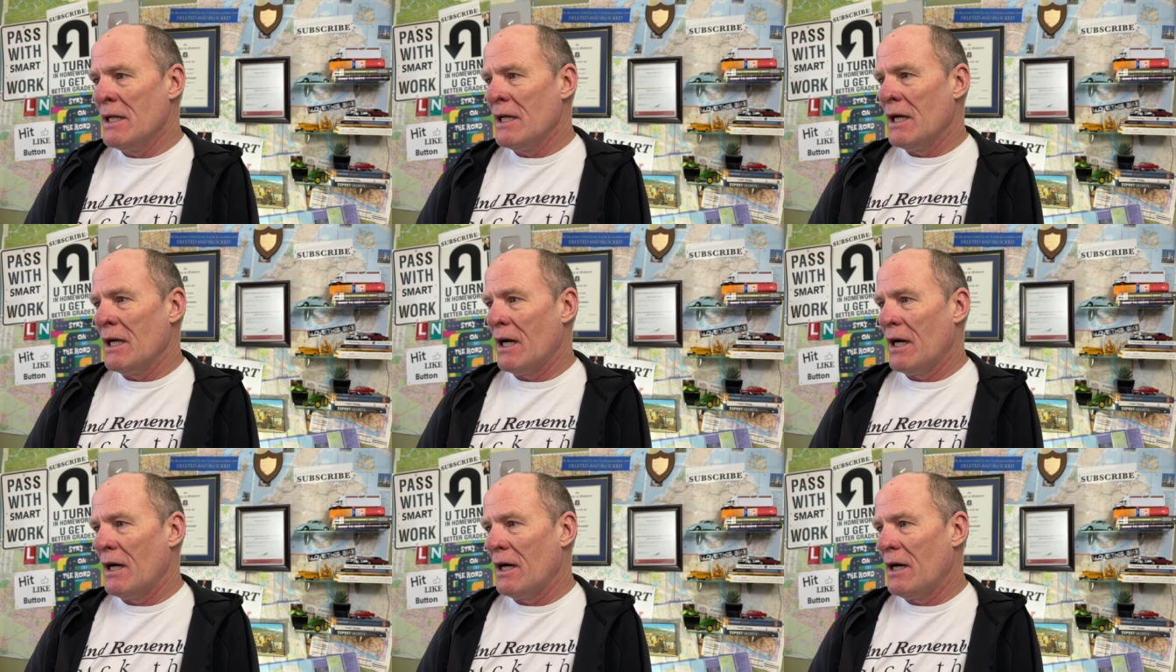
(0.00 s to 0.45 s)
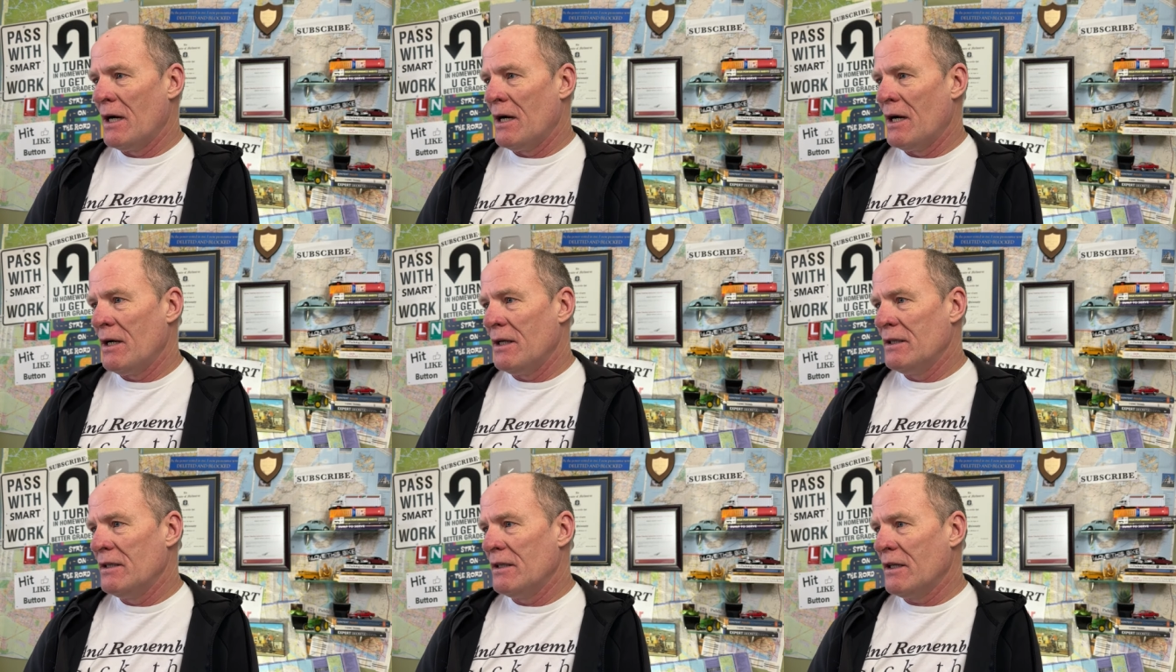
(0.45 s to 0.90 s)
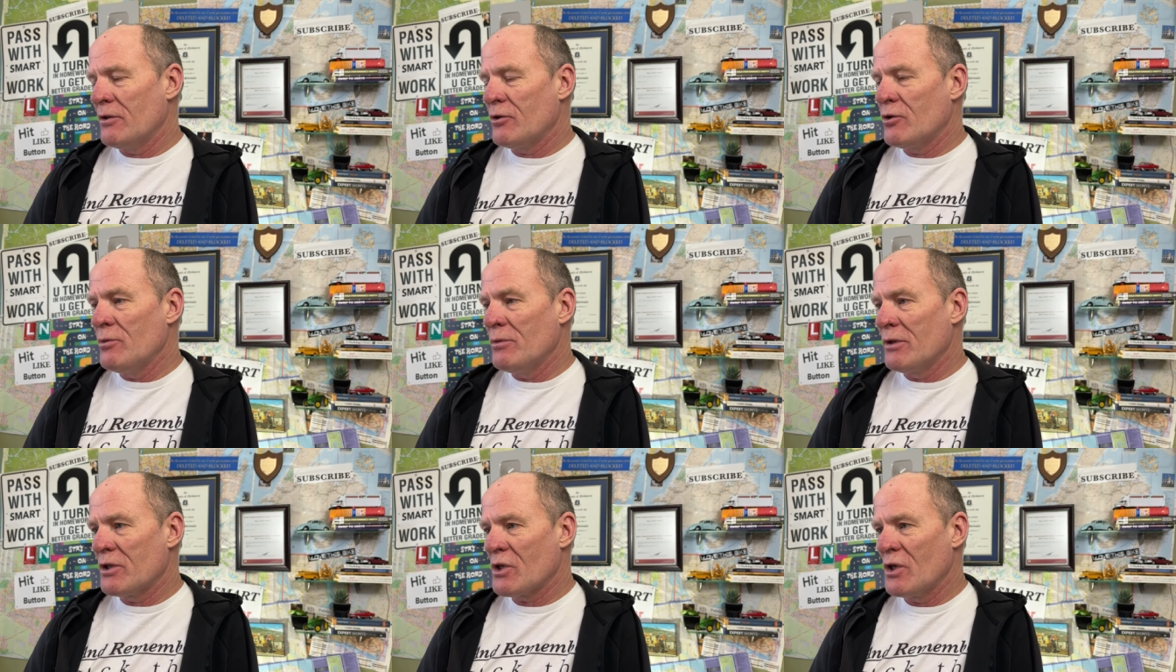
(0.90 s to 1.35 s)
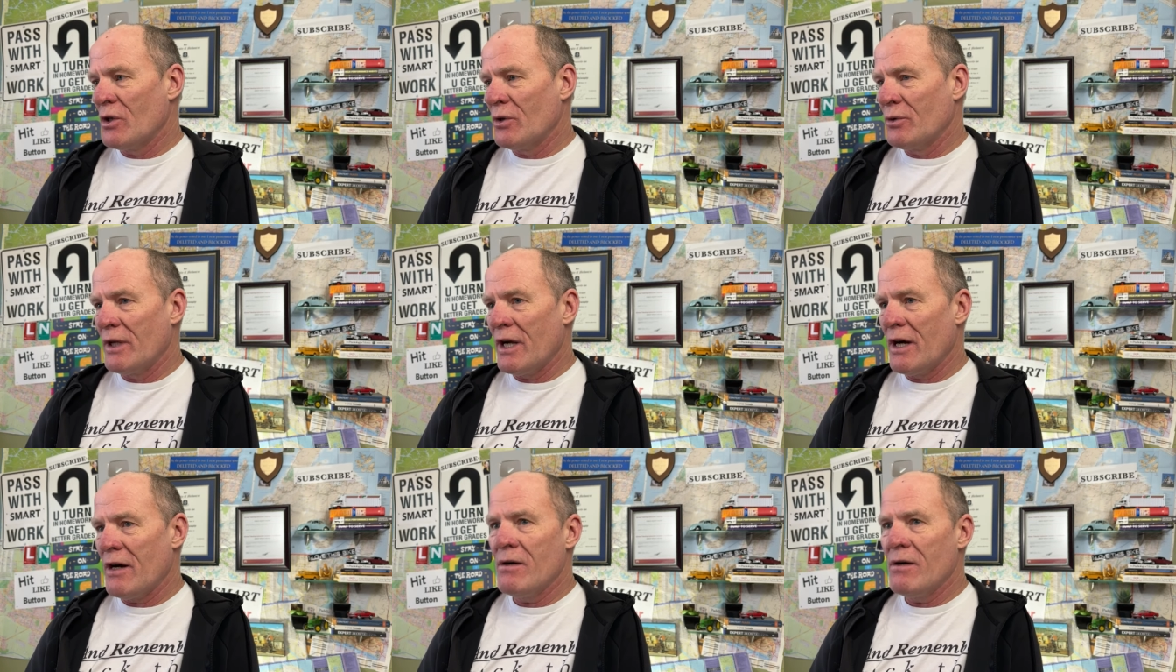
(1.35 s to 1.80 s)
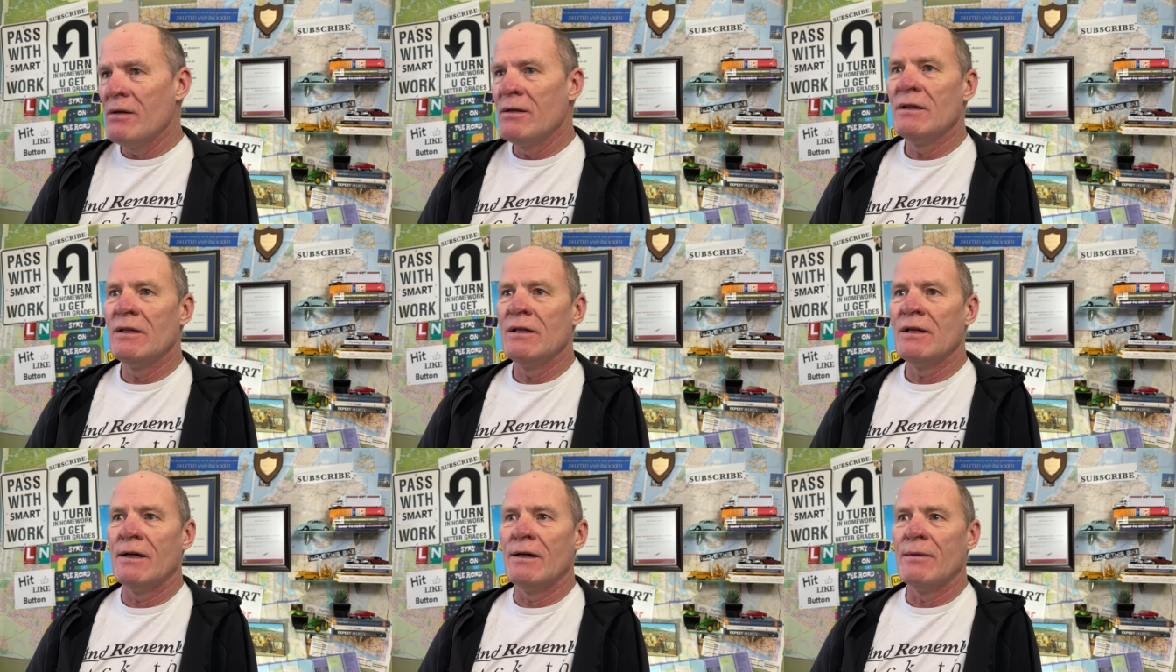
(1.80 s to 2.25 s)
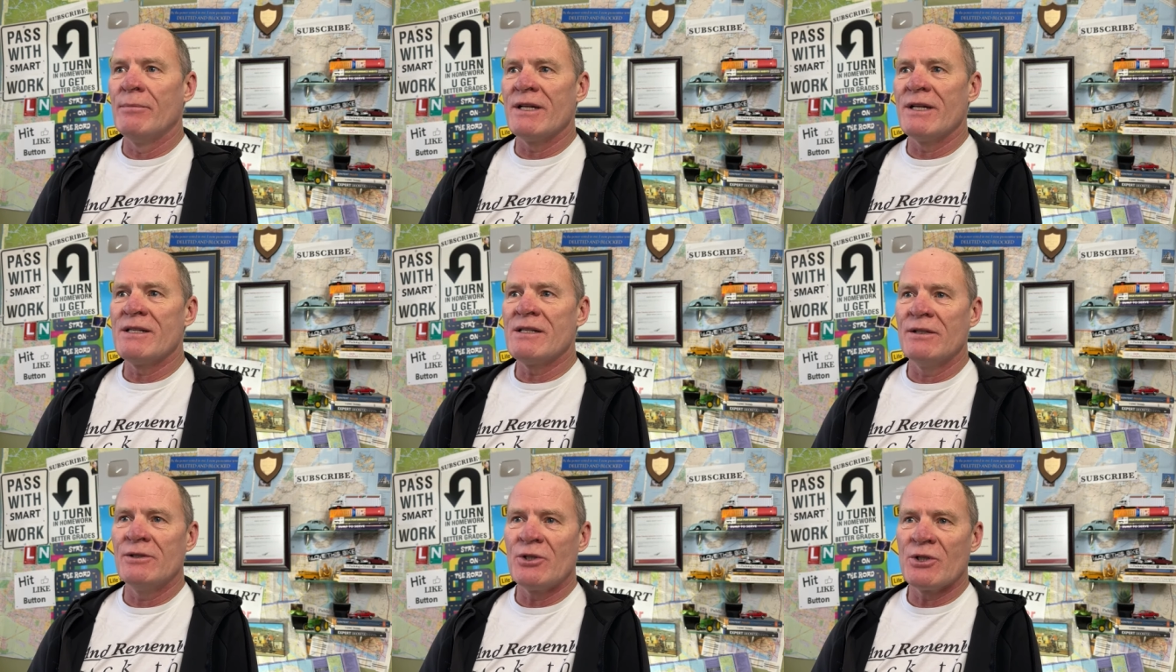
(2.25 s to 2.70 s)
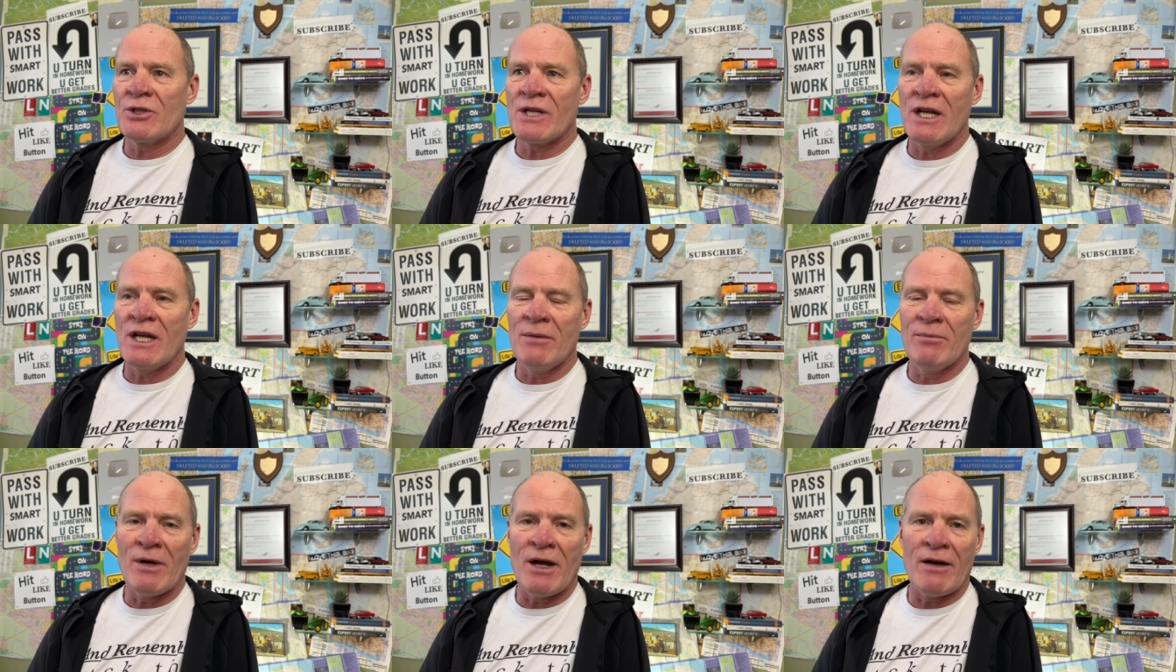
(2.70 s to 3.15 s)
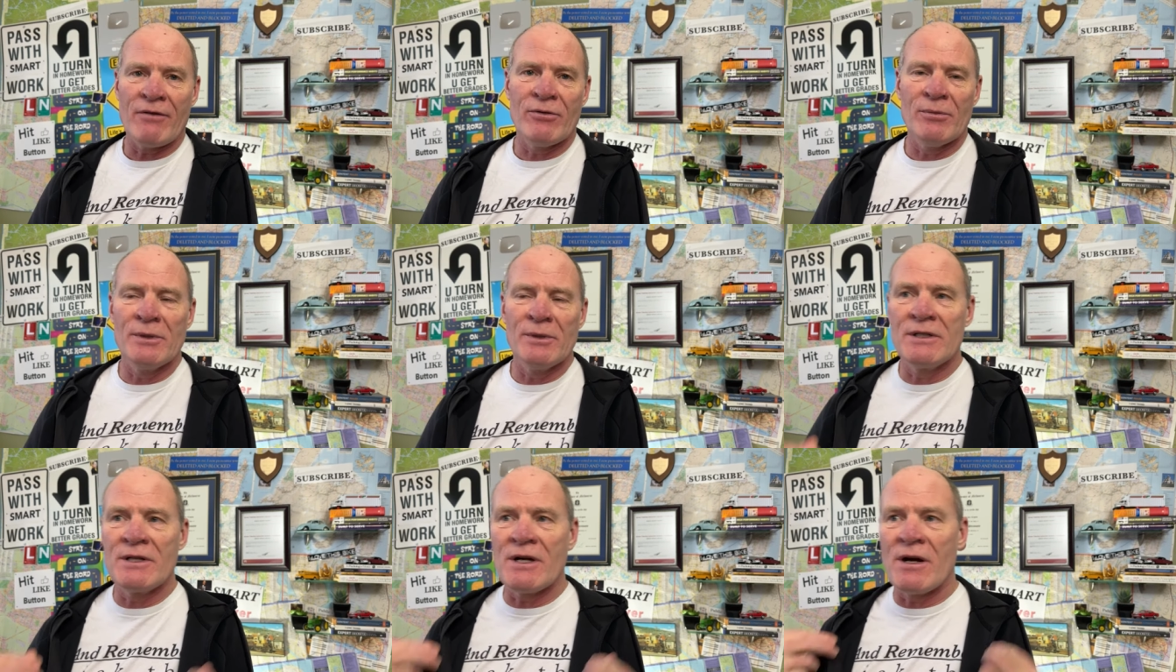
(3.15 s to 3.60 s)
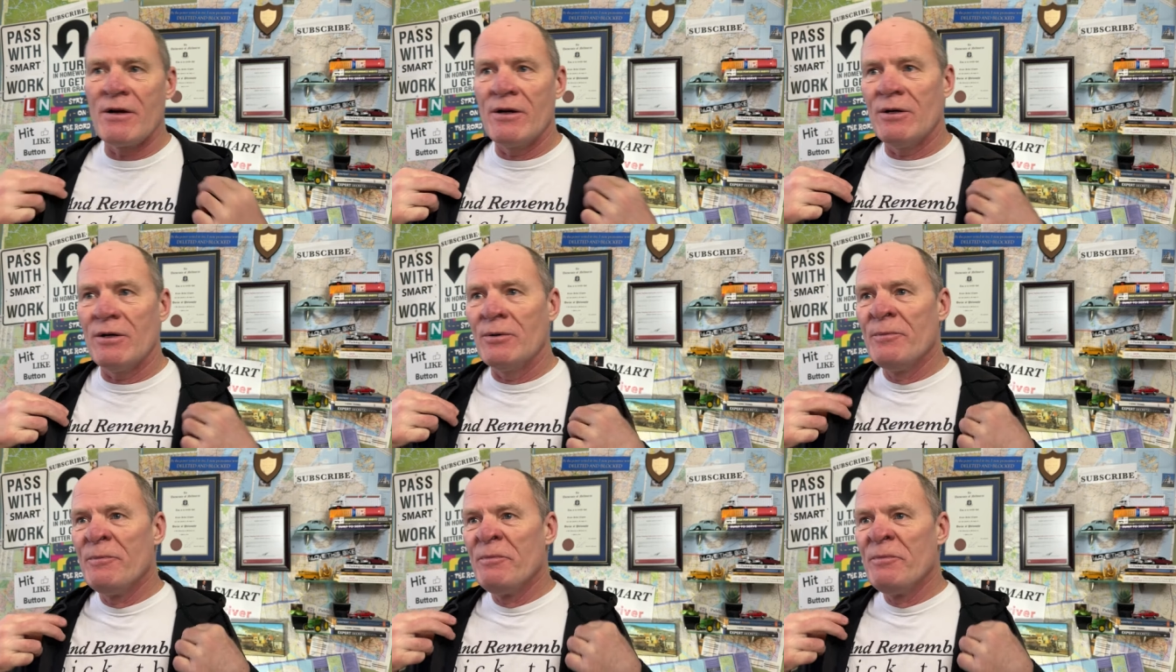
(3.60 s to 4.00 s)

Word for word: Uh, not too much snow there. Uh, my son just came back from Ontario